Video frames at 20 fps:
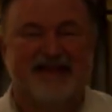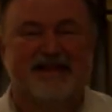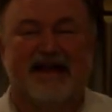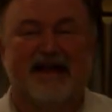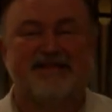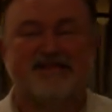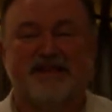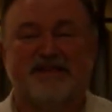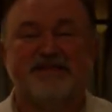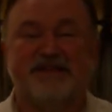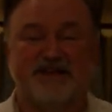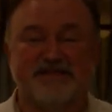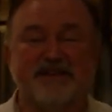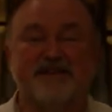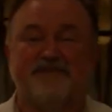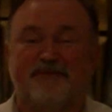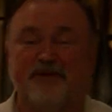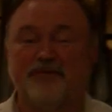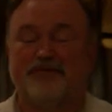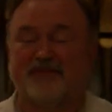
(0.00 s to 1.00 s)
Well, it's just
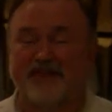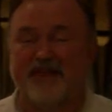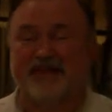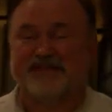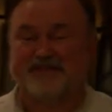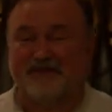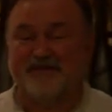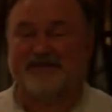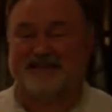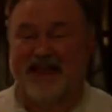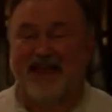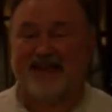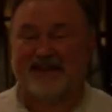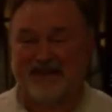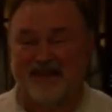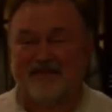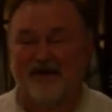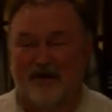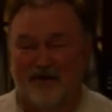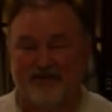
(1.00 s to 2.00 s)
a few things for Dan
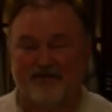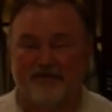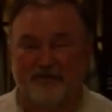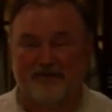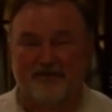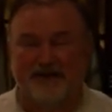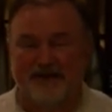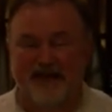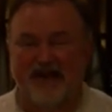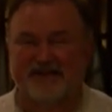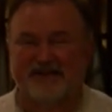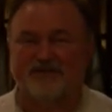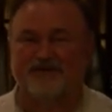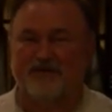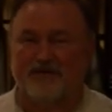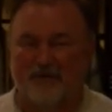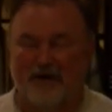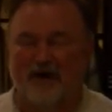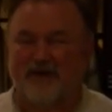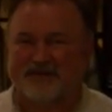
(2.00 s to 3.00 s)
to go through in the next
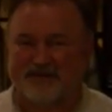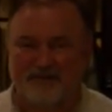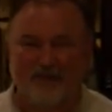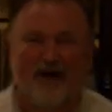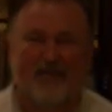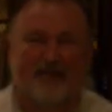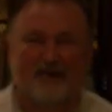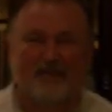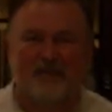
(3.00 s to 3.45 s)
few months while he